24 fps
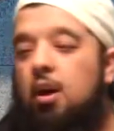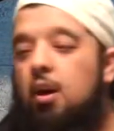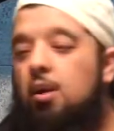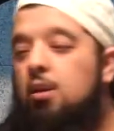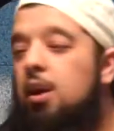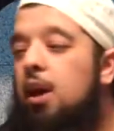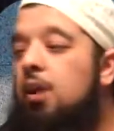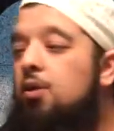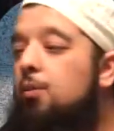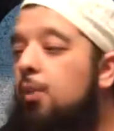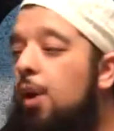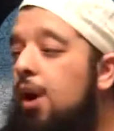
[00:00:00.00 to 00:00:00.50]

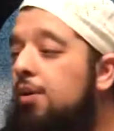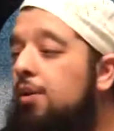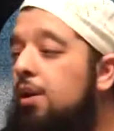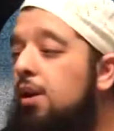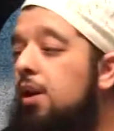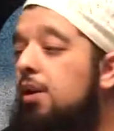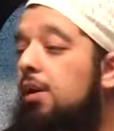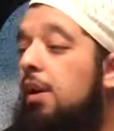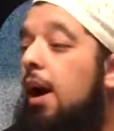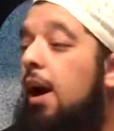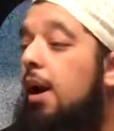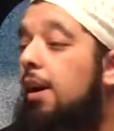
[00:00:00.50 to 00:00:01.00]
Allah subhanahu wa
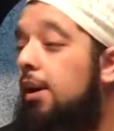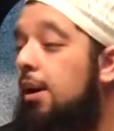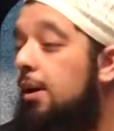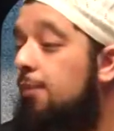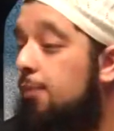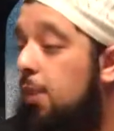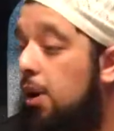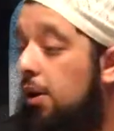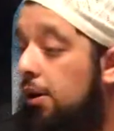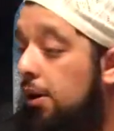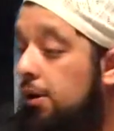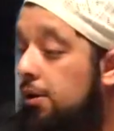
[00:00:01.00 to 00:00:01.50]
ta'ala that I
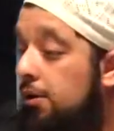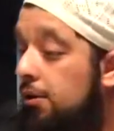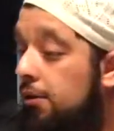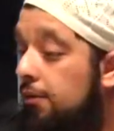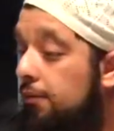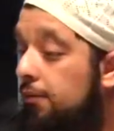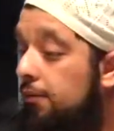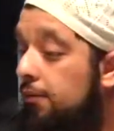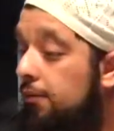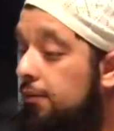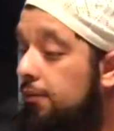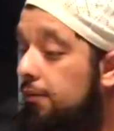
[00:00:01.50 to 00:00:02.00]
get married.
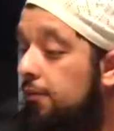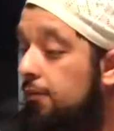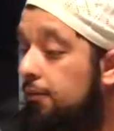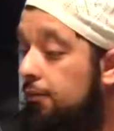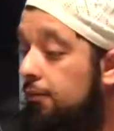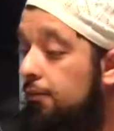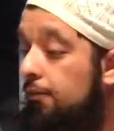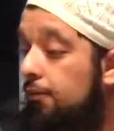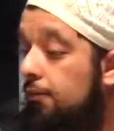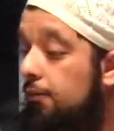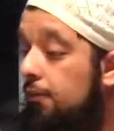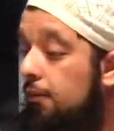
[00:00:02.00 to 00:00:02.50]

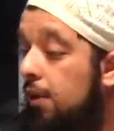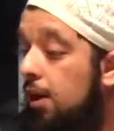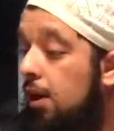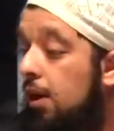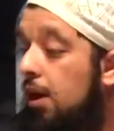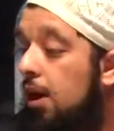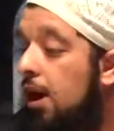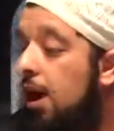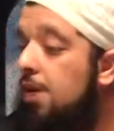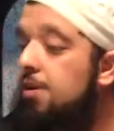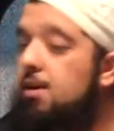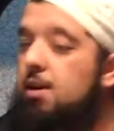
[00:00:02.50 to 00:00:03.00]
Hmm?
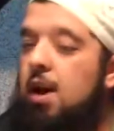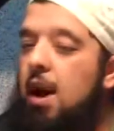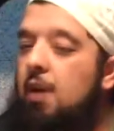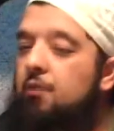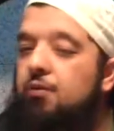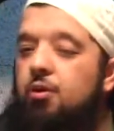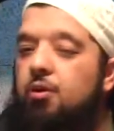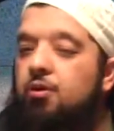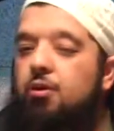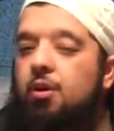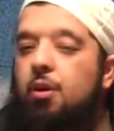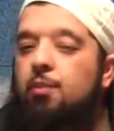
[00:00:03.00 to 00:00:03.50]
And then
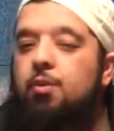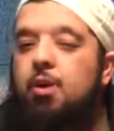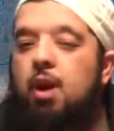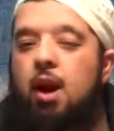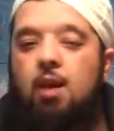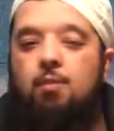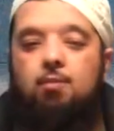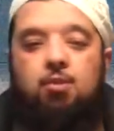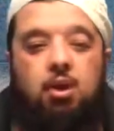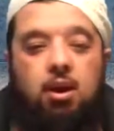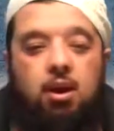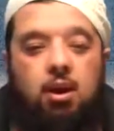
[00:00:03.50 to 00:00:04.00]
after some
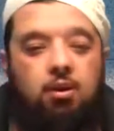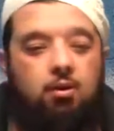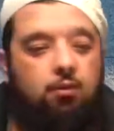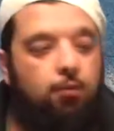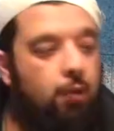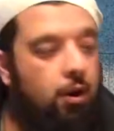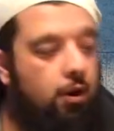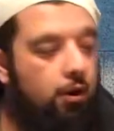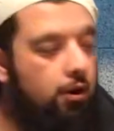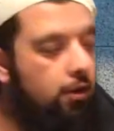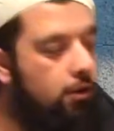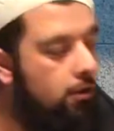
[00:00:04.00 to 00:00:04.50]
time she
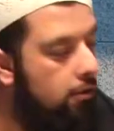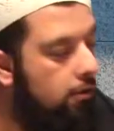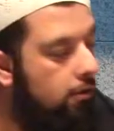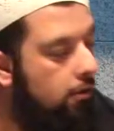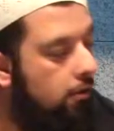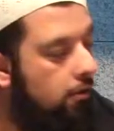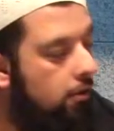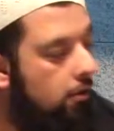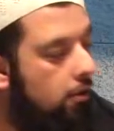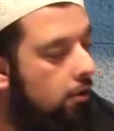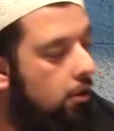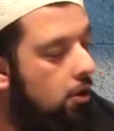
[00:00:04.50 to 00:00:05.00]
gets married
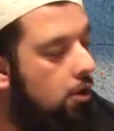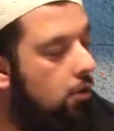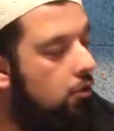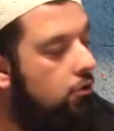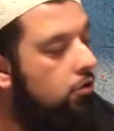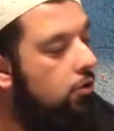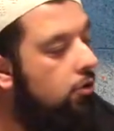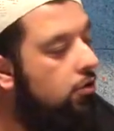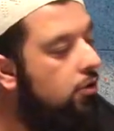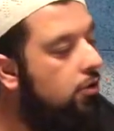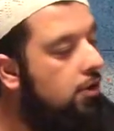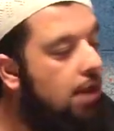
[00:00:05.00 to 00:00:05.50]

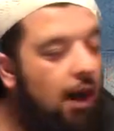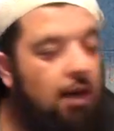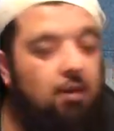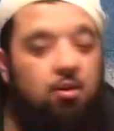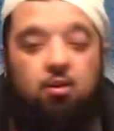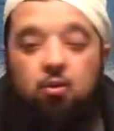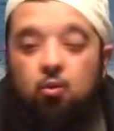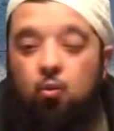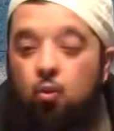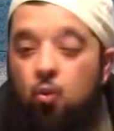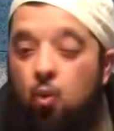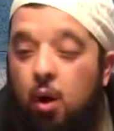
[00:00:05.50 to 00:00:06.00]

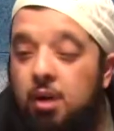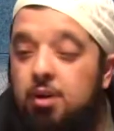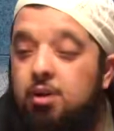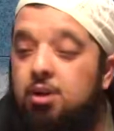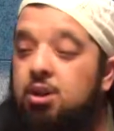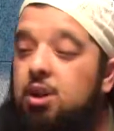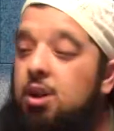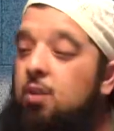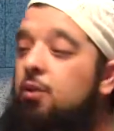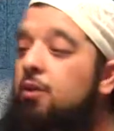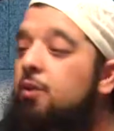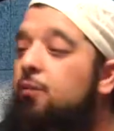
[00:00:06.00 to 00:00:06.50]
that what
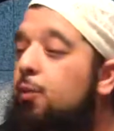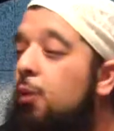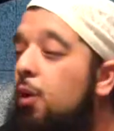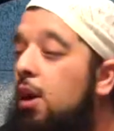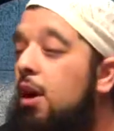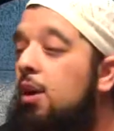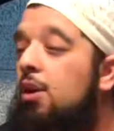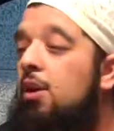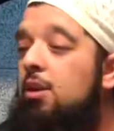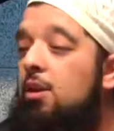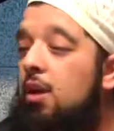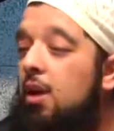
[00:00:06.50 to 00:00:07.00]
she was
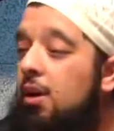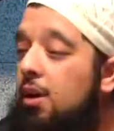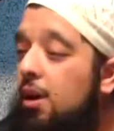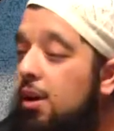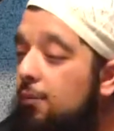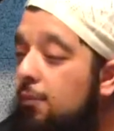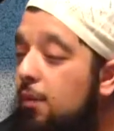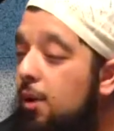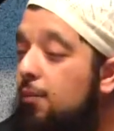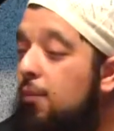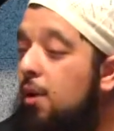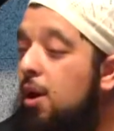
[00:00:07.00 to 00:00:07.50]
praying Allah
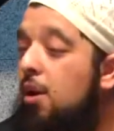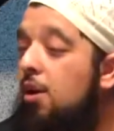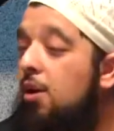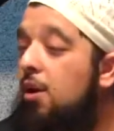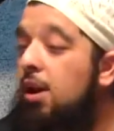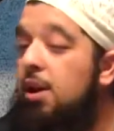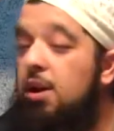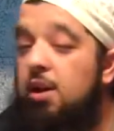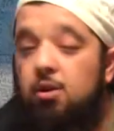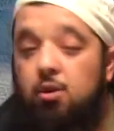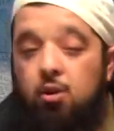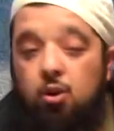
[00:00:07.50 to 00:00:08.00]
get me
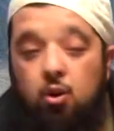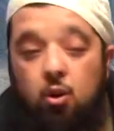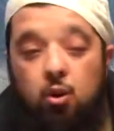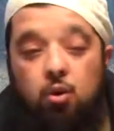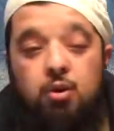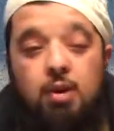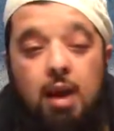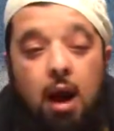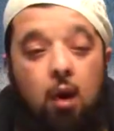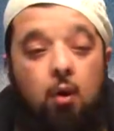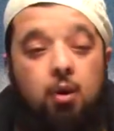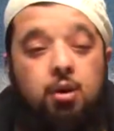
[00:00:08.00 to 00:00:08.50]
married, and you
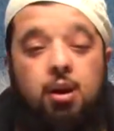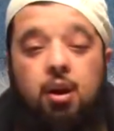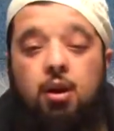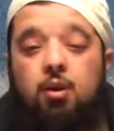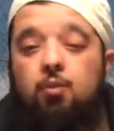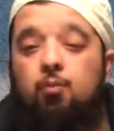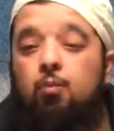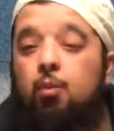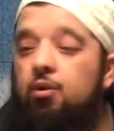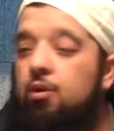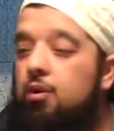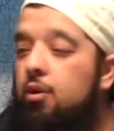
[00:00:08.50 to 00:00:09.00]
know,
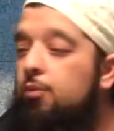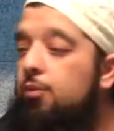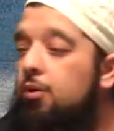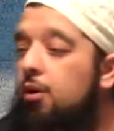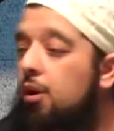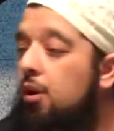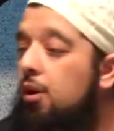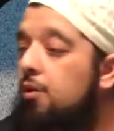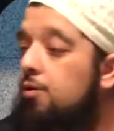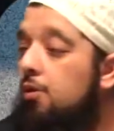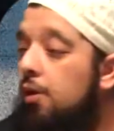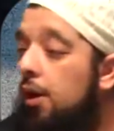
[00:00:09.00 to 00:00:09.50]
nowadays Muslims
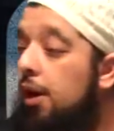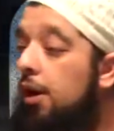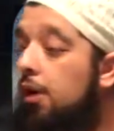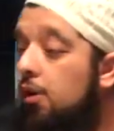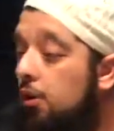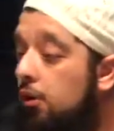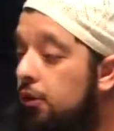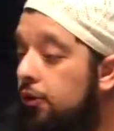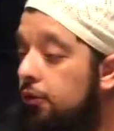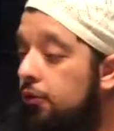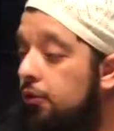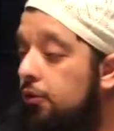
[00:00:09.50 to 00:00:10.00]
are under a
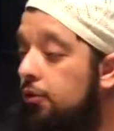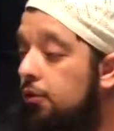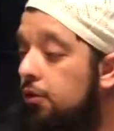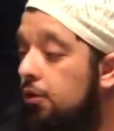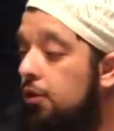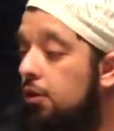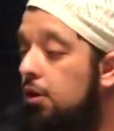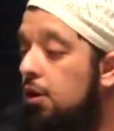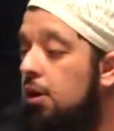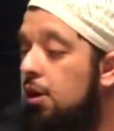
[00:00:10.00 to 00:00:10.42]
curse.